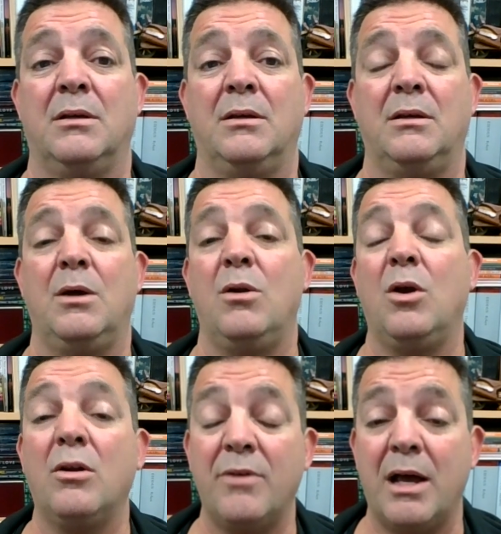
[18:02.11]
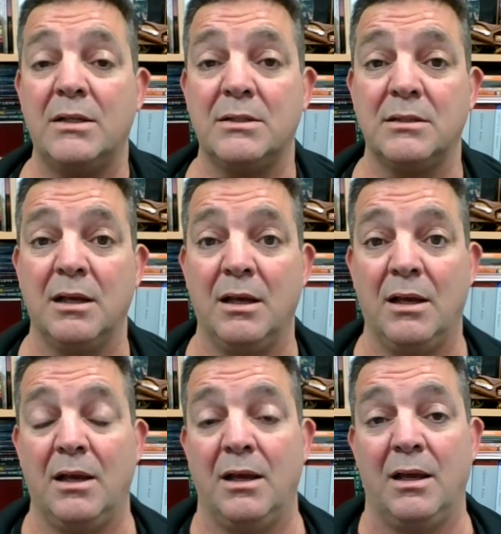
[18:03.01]
You know, a lot of us
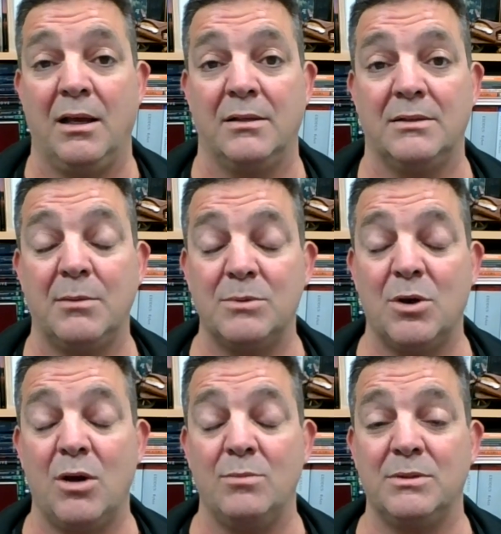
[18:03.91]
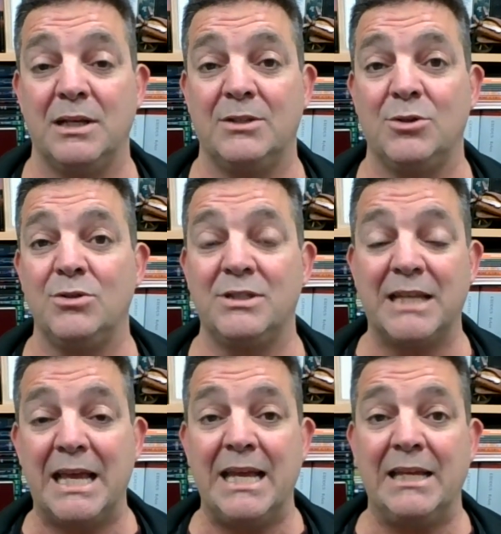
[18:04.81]
sometimes are too
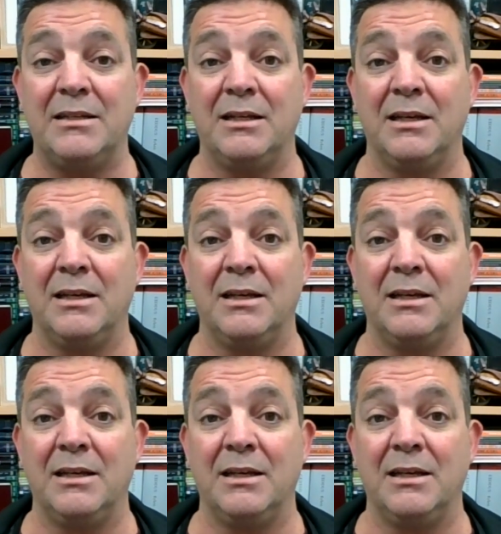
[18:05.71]
scared